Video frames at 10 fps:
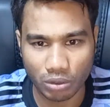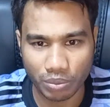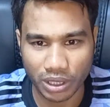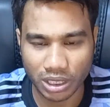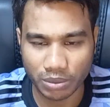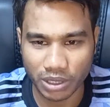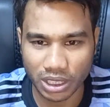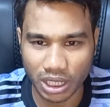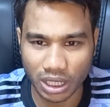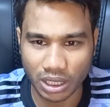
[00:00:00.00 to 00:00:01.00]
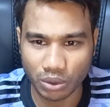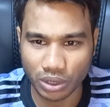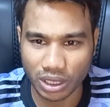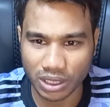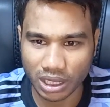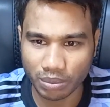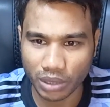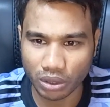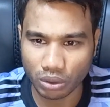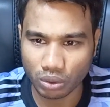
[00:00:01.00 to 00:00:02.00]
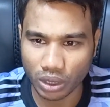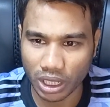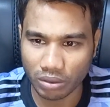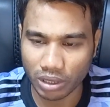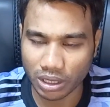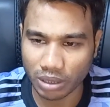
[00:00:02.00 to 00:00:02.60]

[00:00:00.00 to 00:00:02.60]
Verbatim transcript: companies basically use the same method to calculate